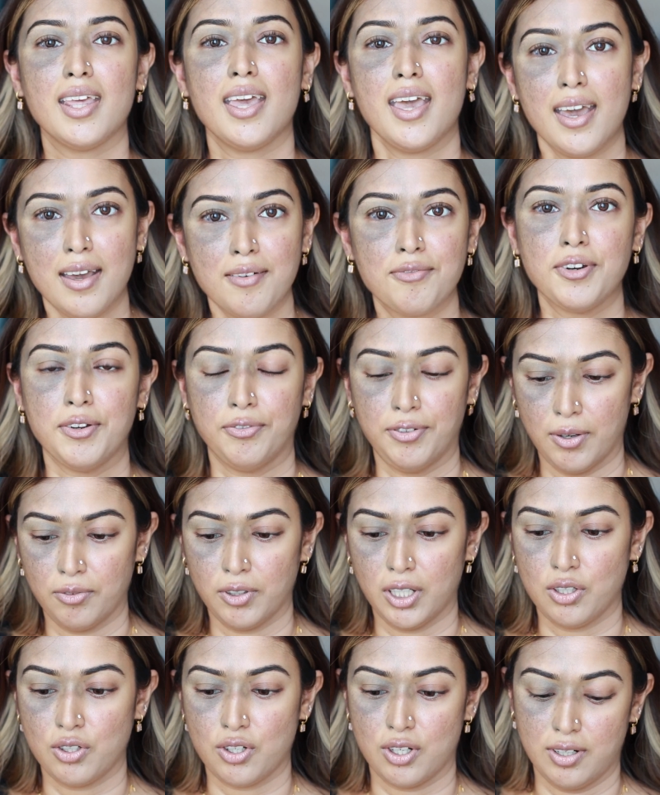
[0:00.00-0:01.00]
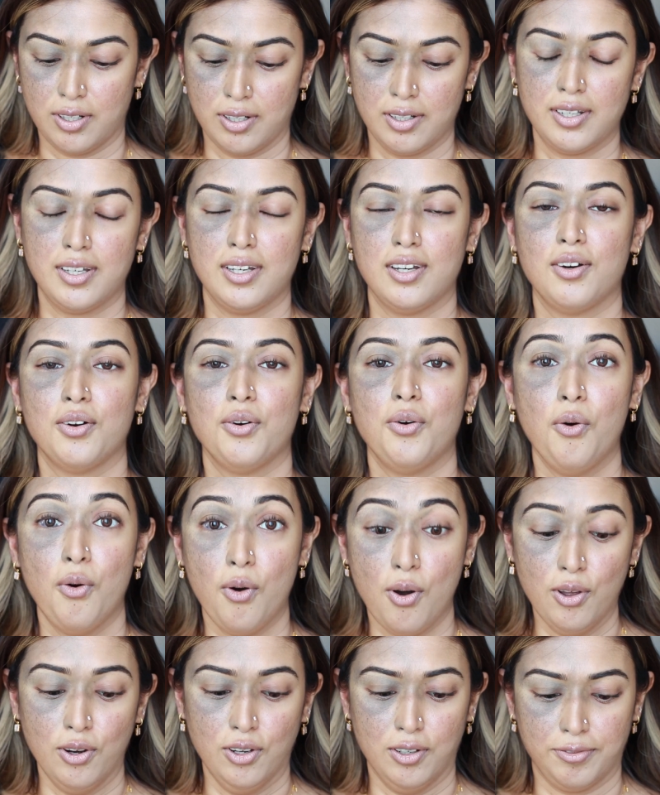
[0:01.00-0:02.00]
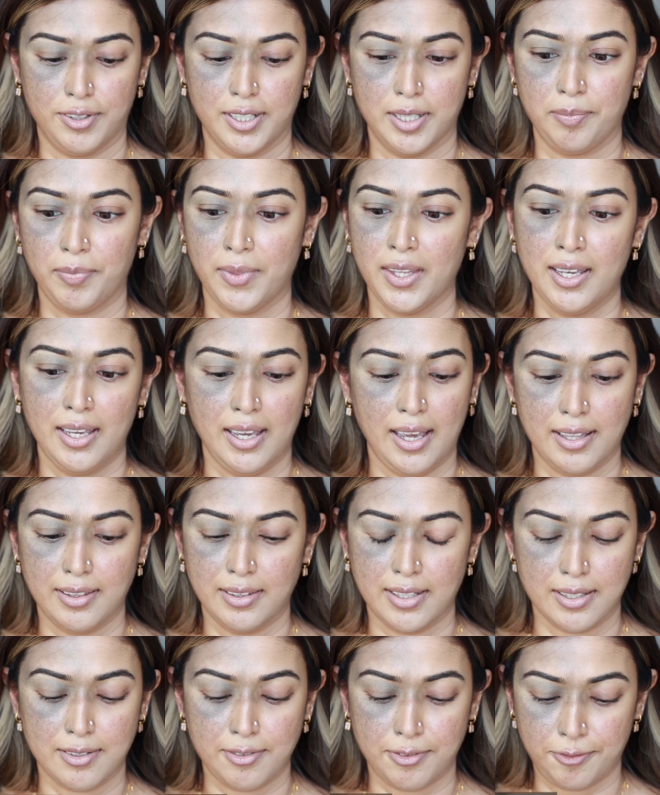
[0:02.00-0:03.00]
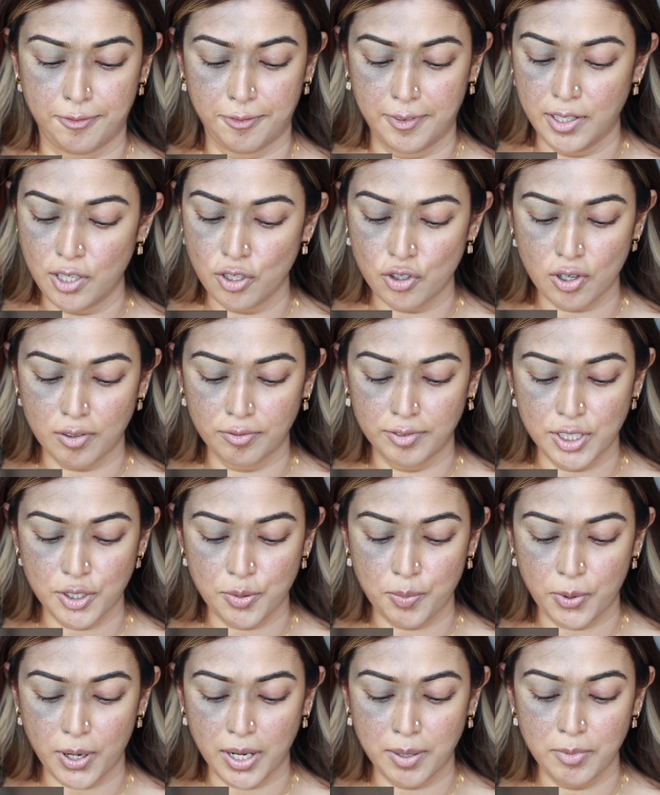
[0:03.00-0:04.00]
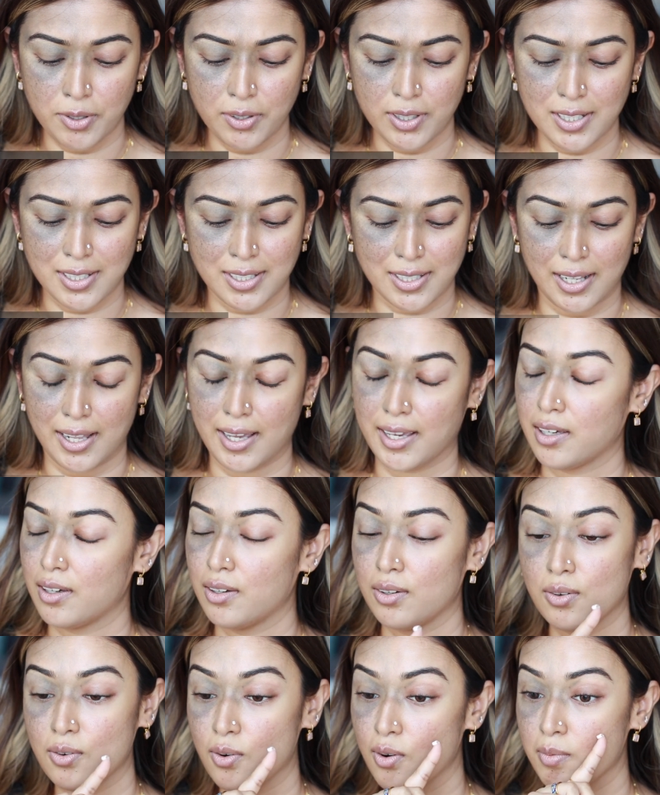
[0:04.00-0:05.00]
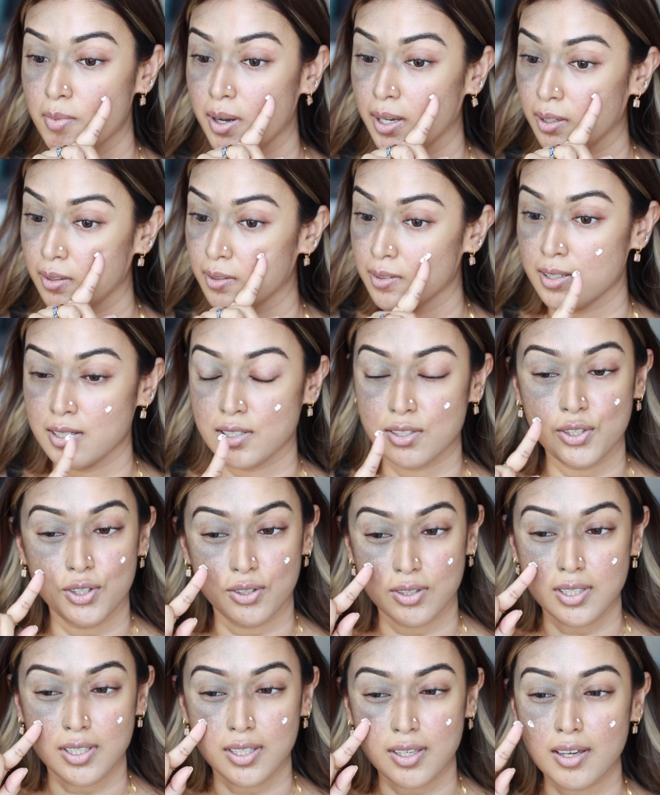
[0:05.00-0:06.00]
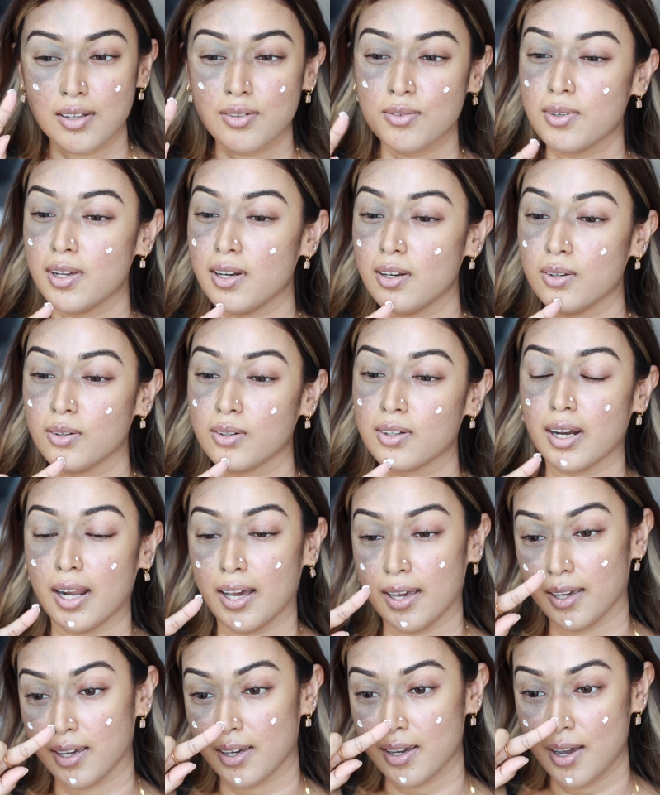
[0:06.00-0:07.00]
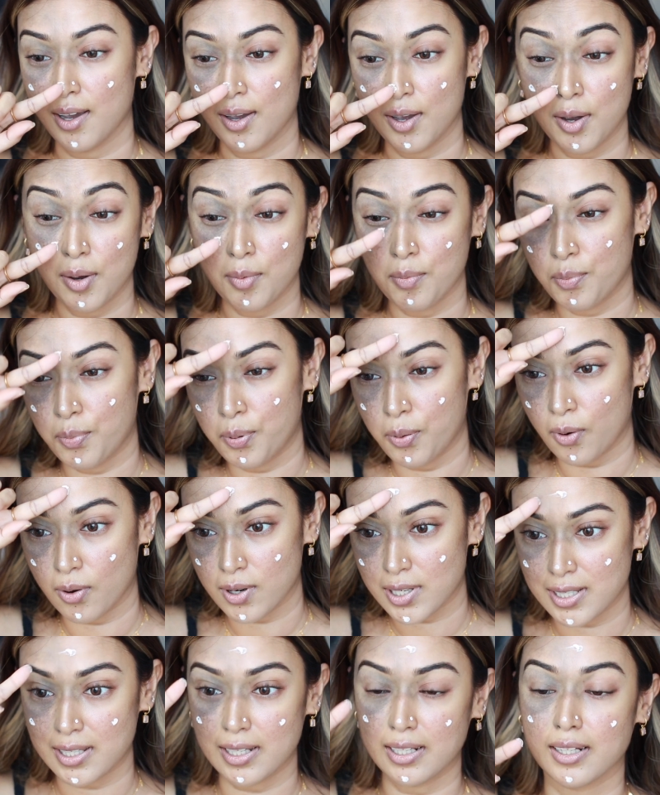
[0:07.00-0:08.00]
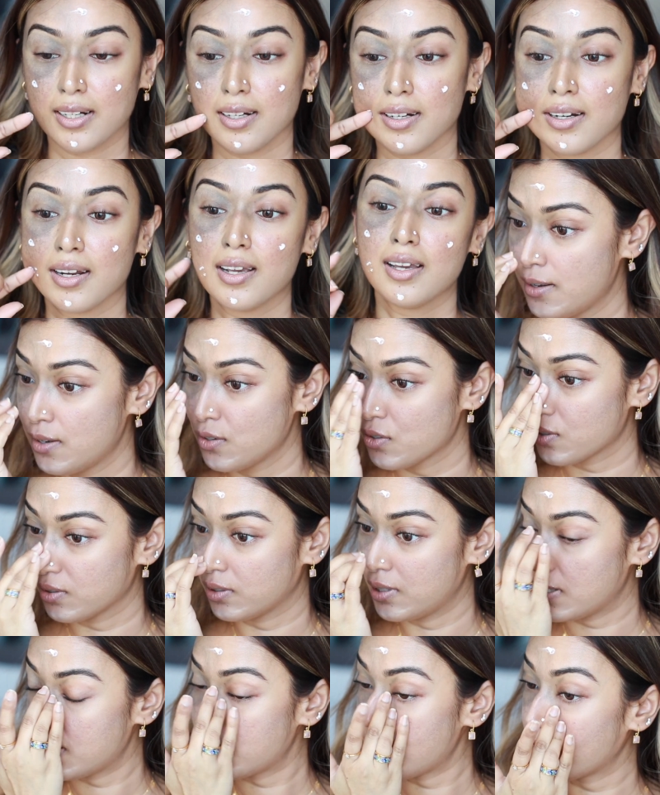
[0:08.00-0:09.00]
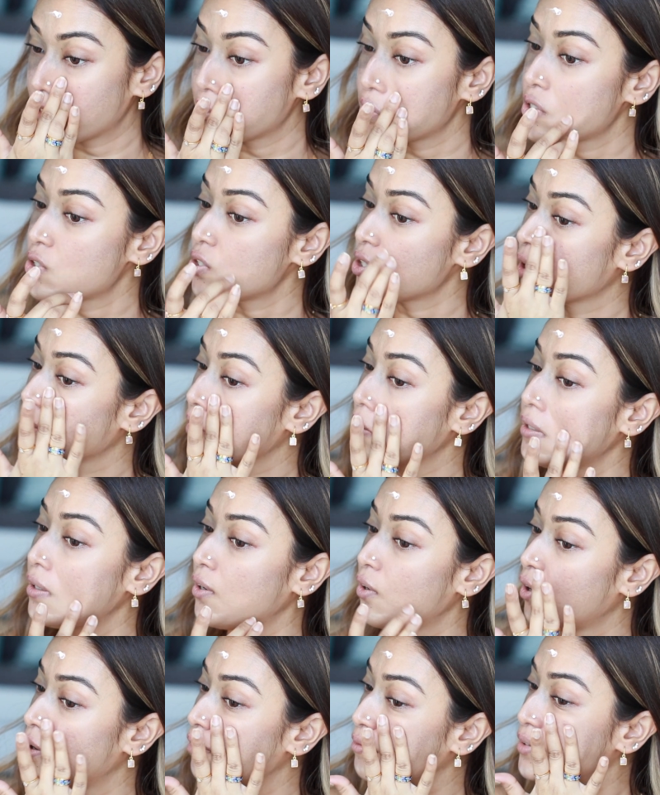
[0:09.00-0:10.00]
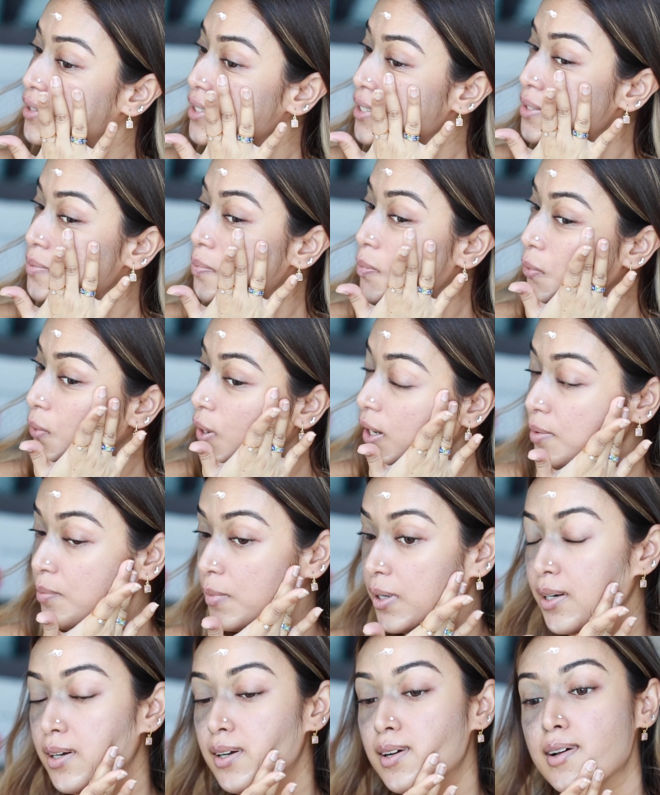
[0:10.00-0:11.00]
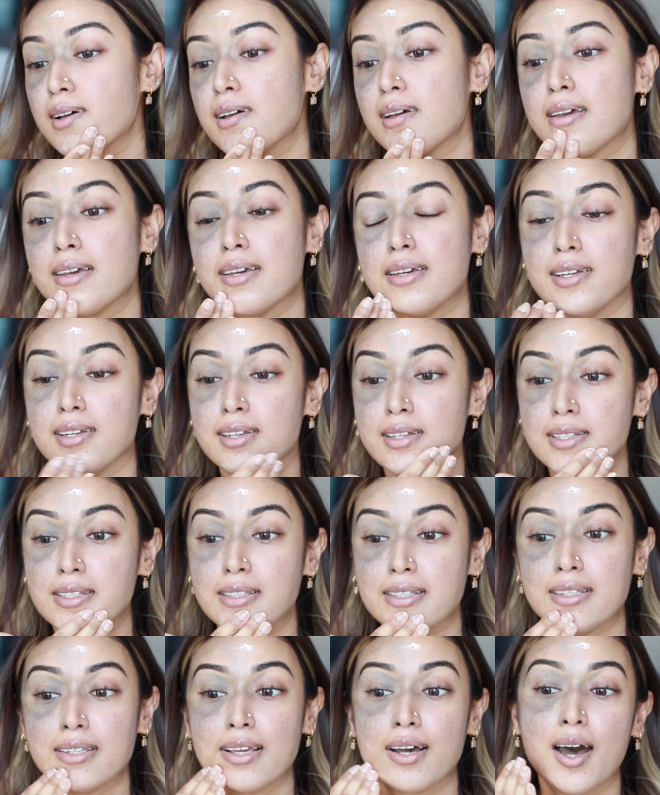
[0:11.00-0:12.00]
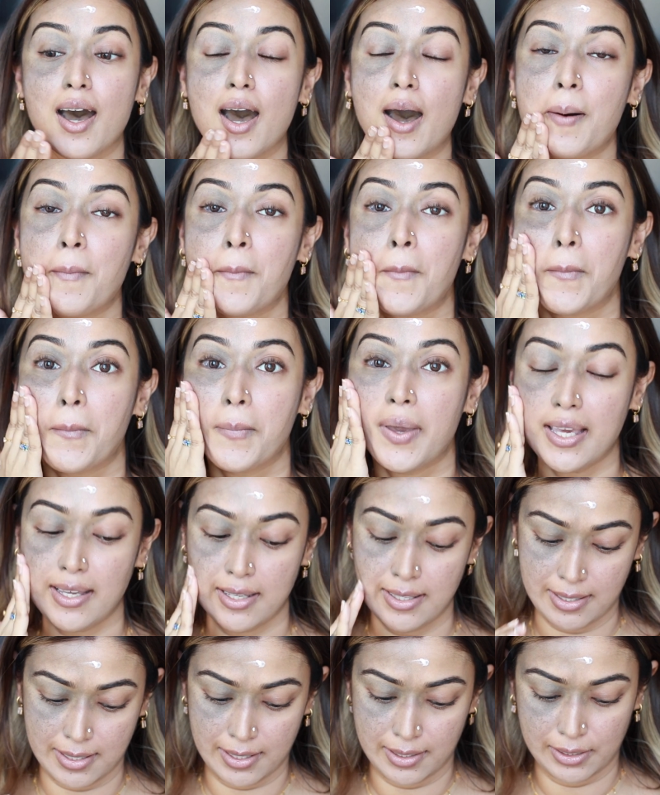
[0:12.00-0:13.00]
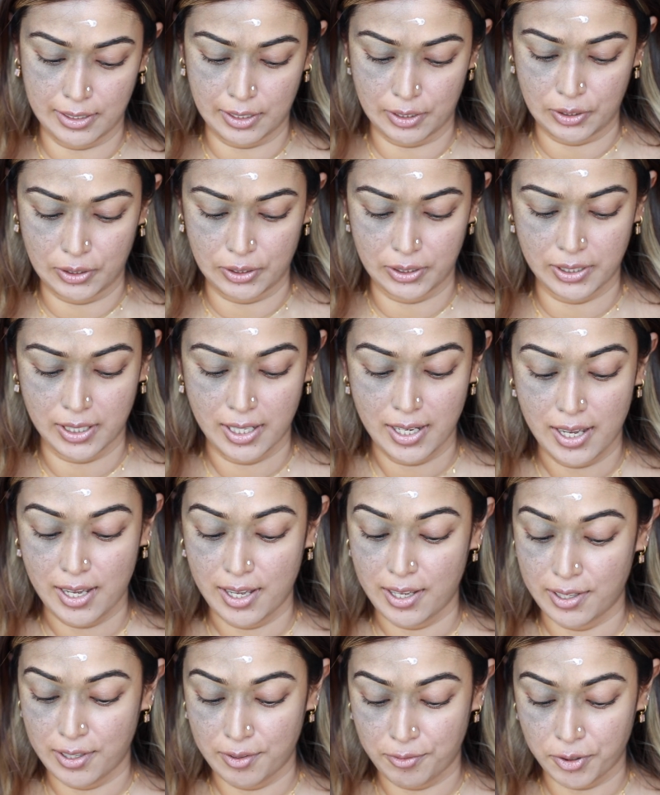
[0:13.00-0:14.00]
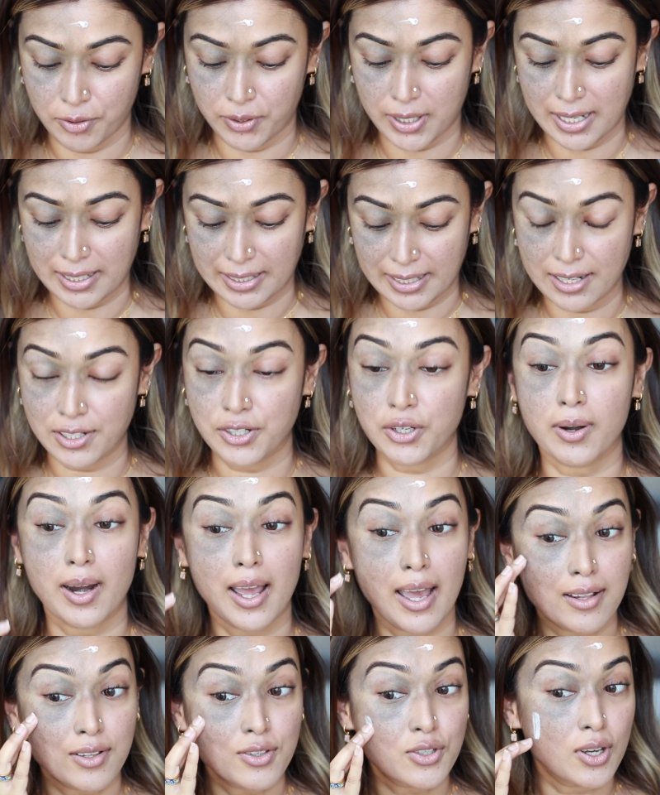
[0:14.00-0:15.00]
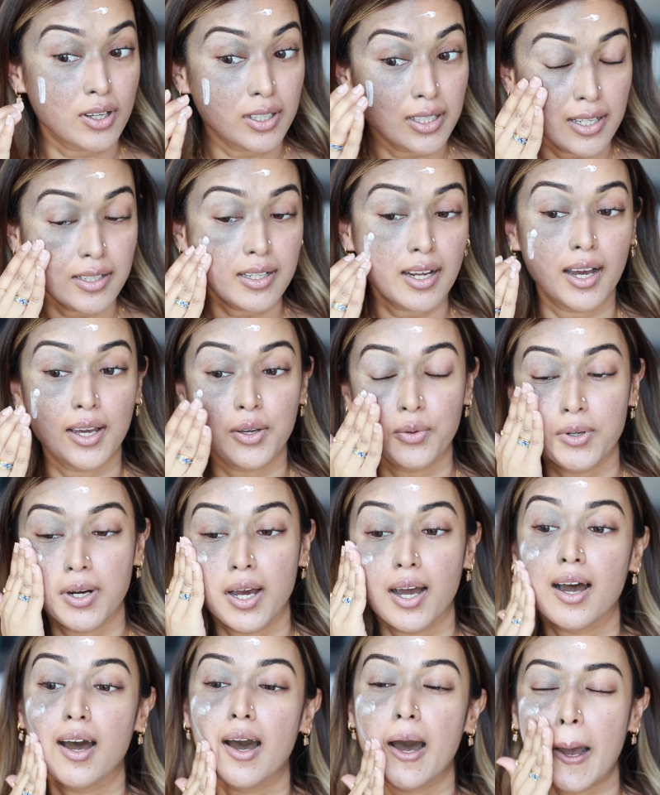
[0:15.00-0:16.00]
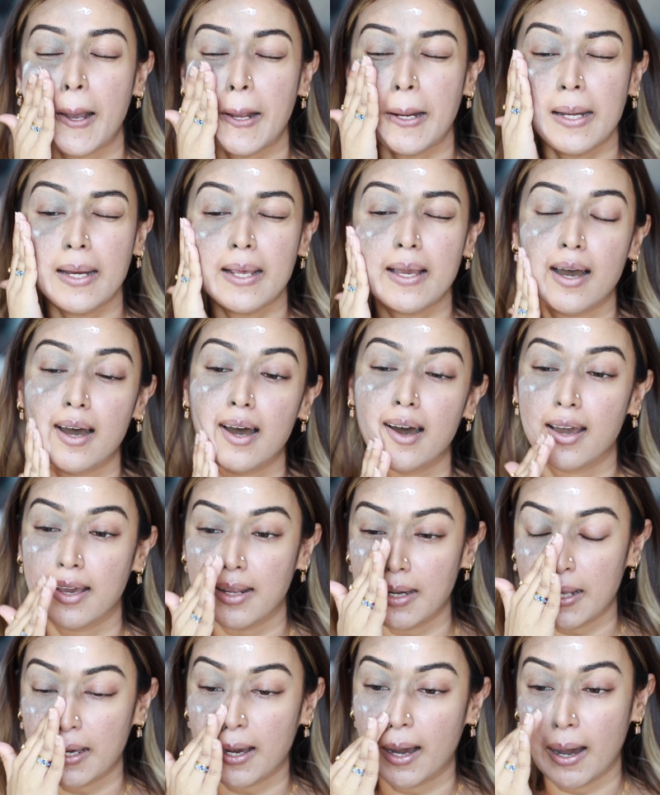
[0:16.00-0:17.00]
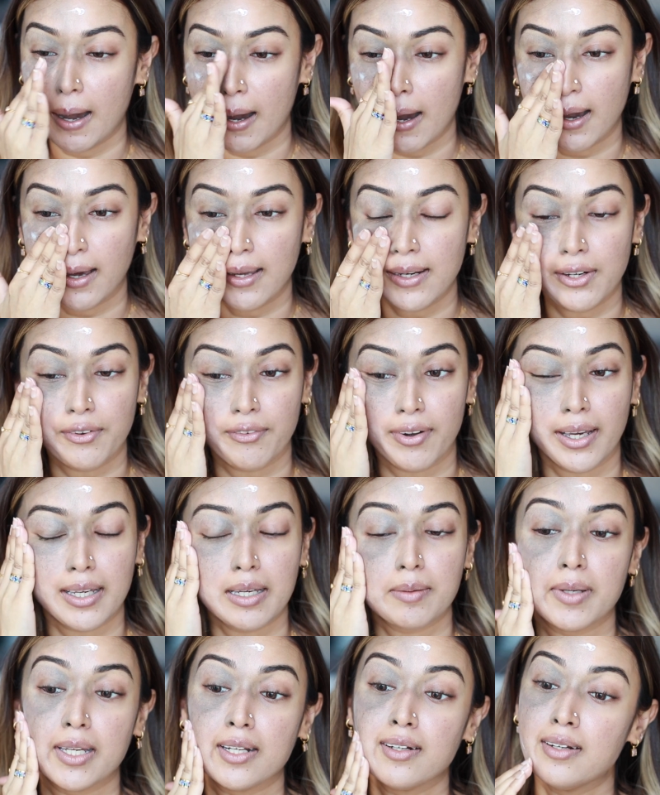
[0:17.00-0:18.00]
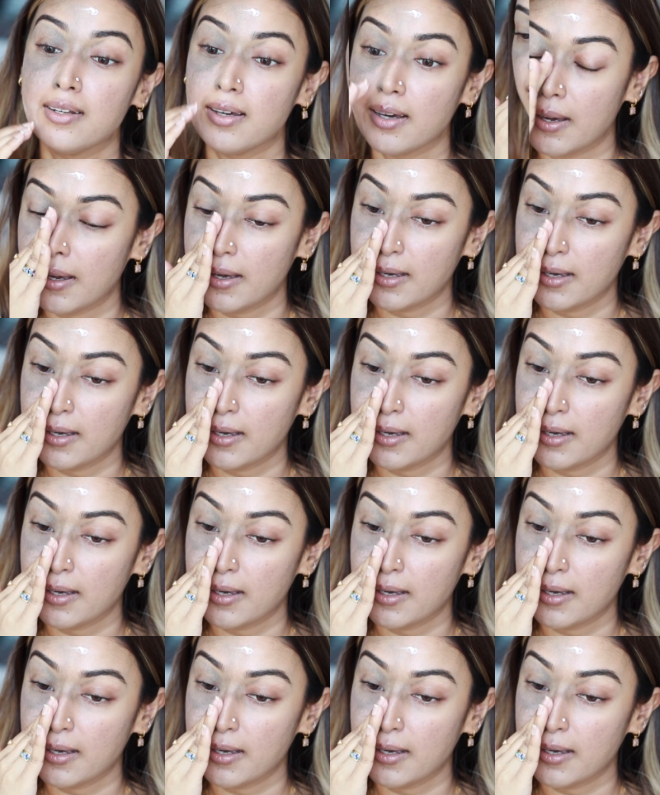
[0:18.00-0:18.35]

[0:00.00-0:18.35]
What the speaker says: every foundation, all of them. And the finish of this primer is like, oh my goodness, your skin will look like porcelain. So the texture of this primer is amazingly good. If you can get your hands on it, I would highly recommend.